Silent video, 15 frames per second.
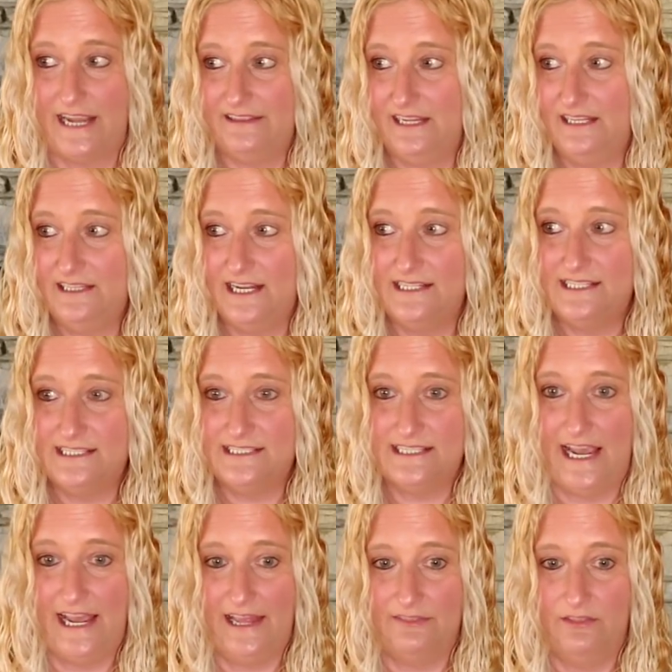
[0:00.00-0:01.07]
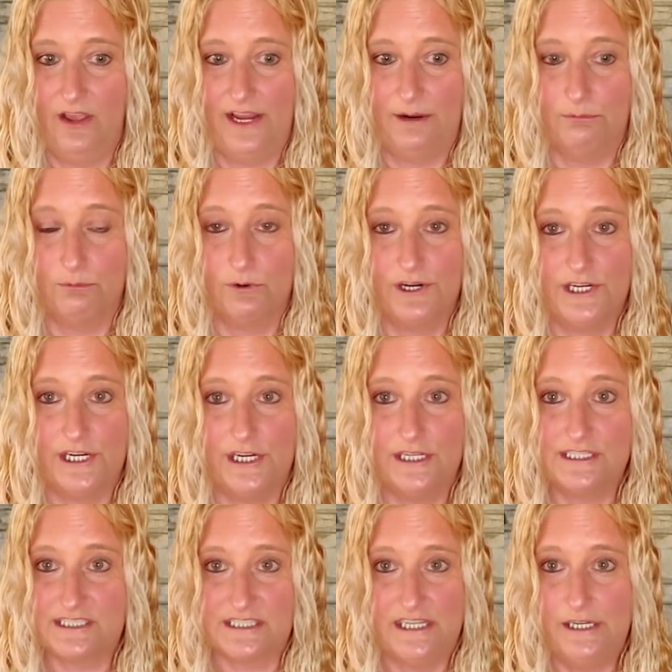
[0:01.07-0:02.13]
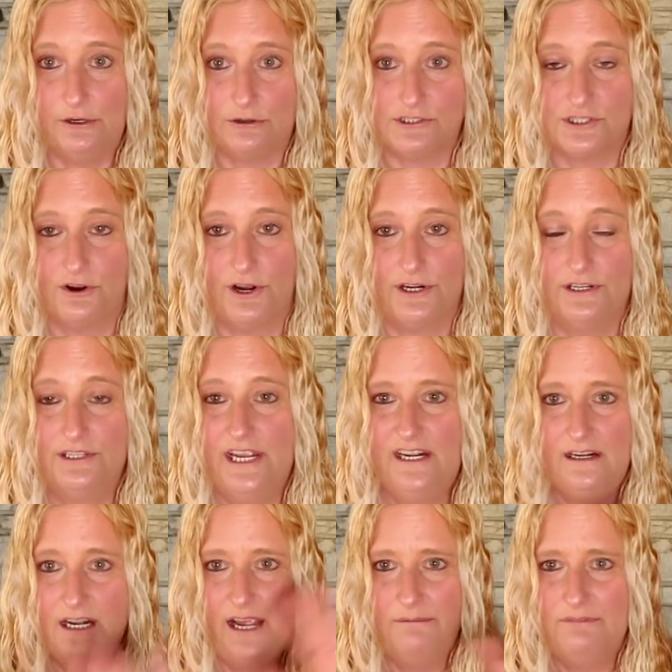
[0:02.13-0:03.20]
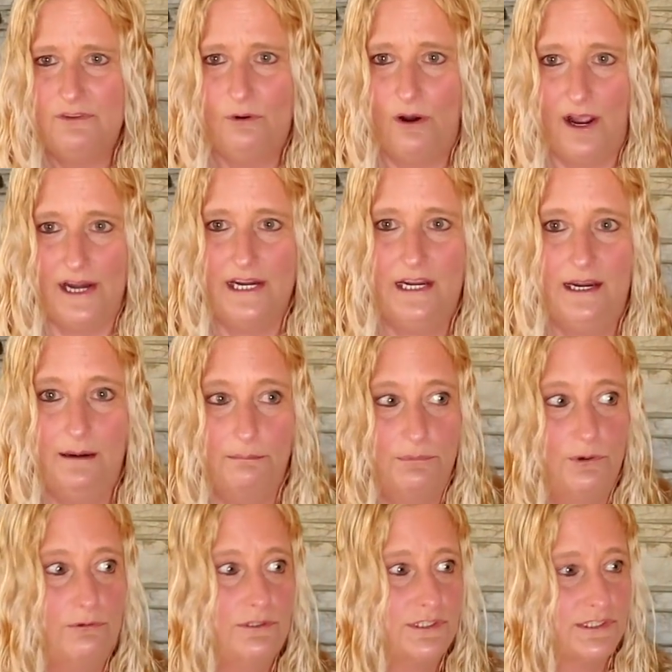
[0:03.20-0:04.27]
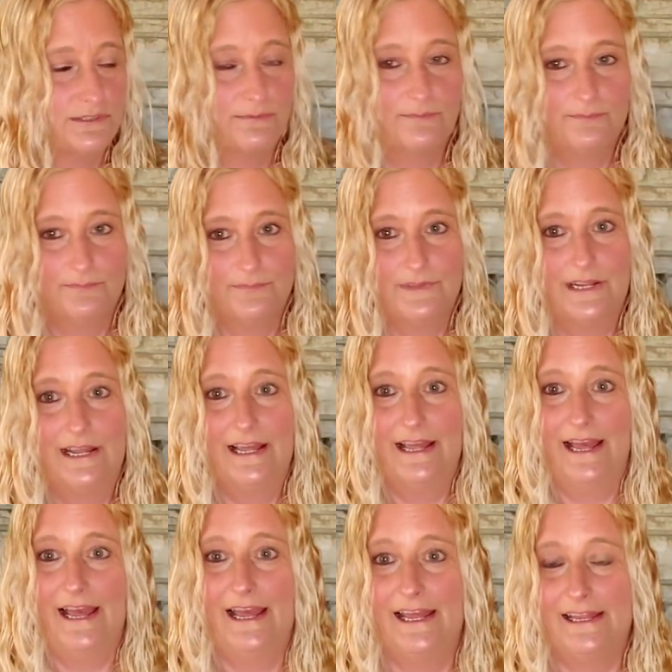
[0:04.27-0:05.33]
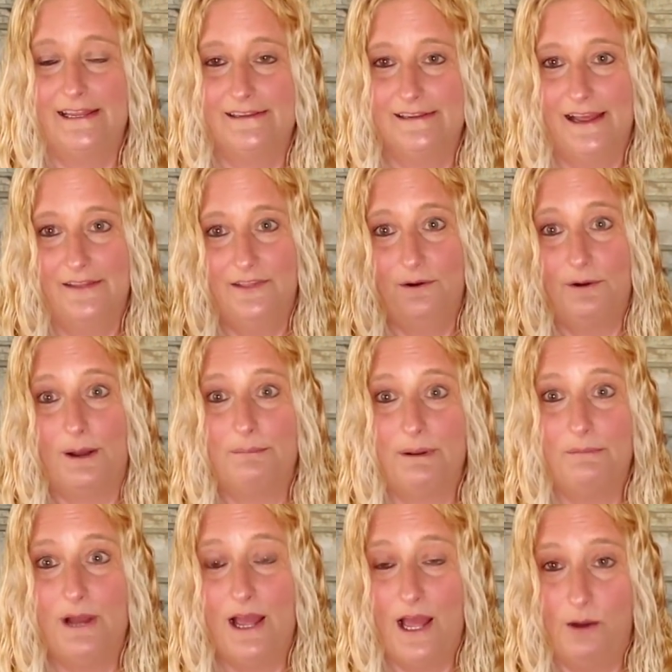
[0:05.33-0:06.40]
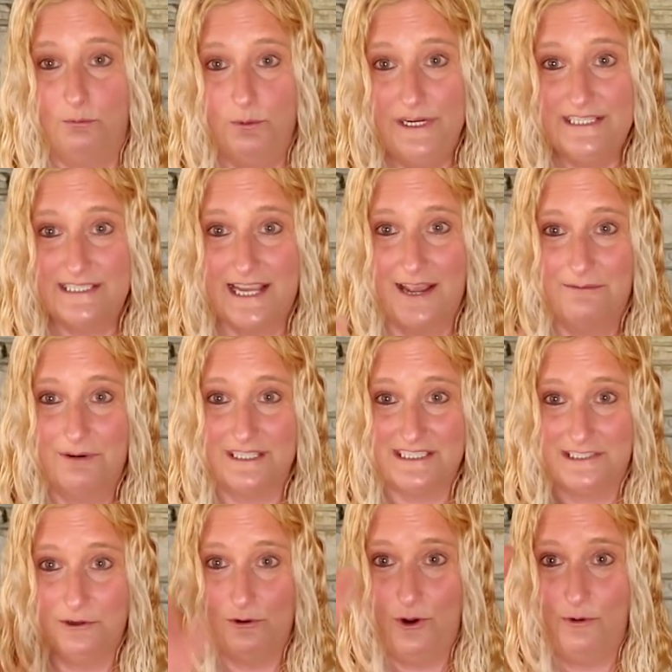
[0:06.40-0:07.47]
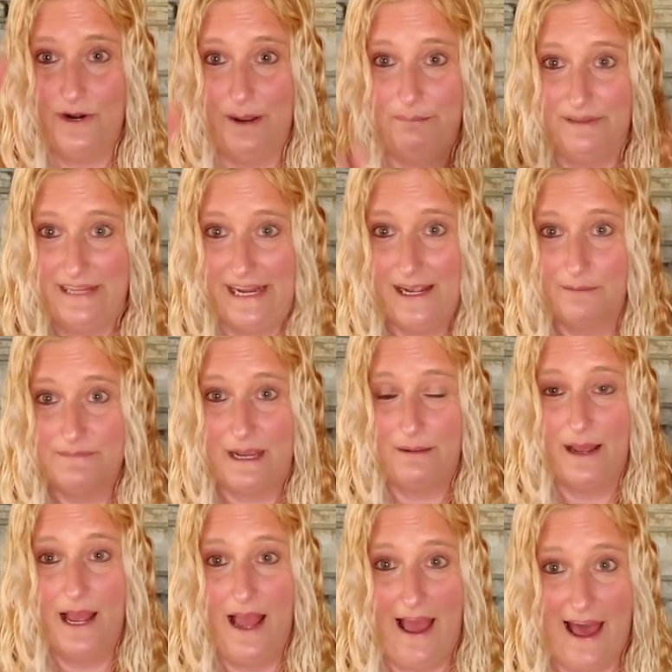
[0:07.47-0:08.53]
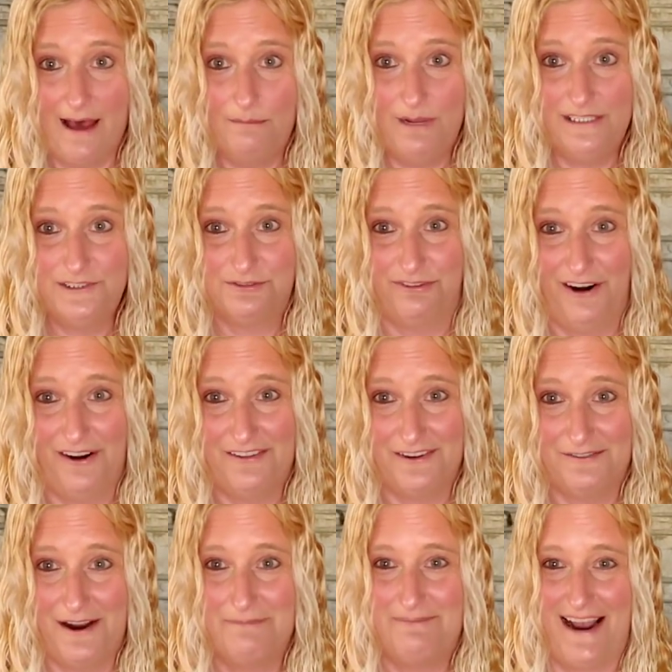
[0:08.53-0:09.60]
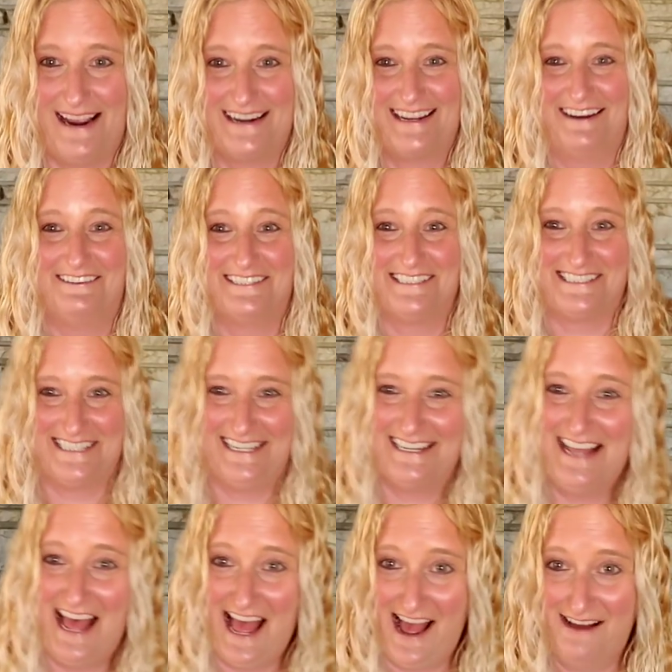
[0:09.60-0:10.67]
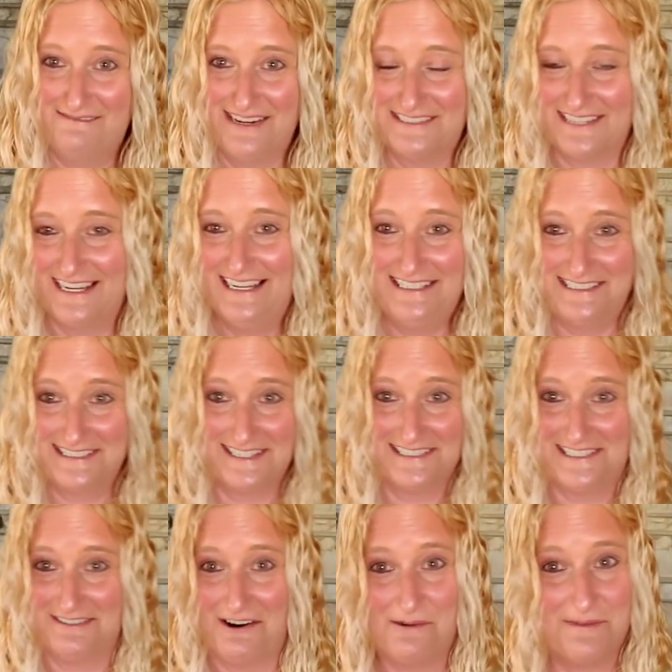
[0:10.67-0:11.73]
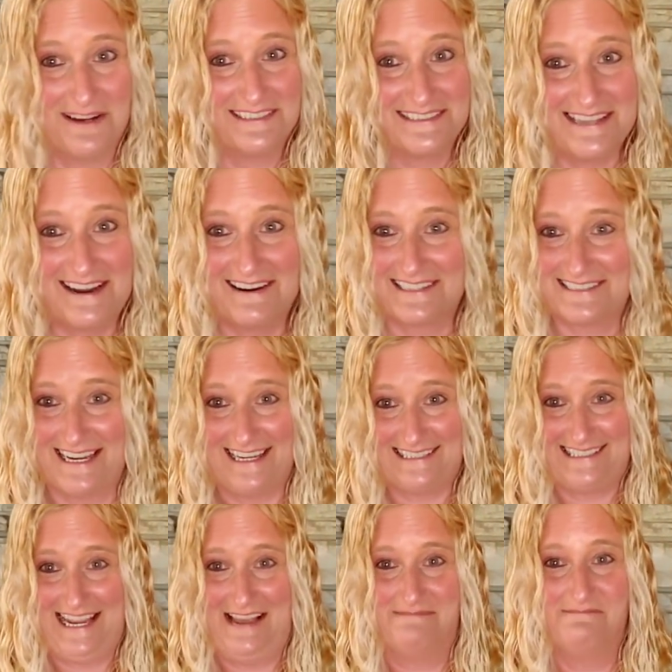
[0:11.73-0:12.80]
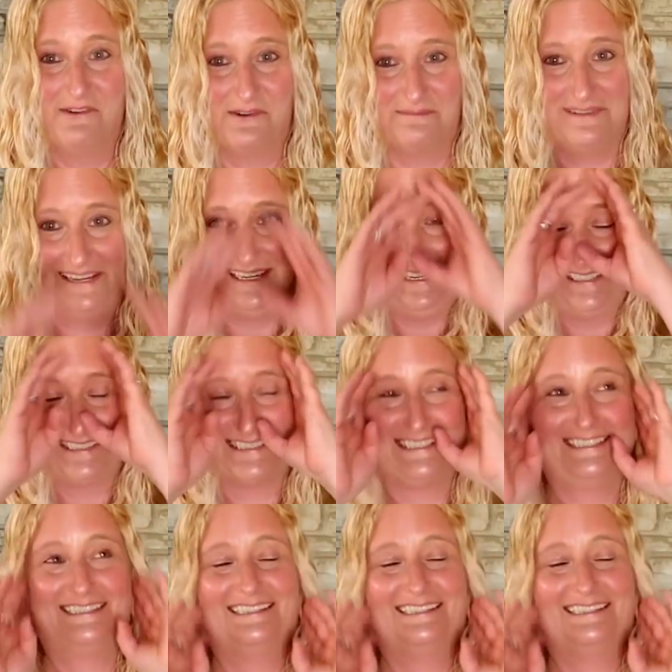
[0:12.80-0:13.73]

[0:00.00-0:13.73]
I think they just had like running sneakers on. They didn't have no hiking boots. And they're up, and we're still going up, and they come down. How much further up? I go, is it? How much? She goes, you're almost there. It's like 10 more minutes.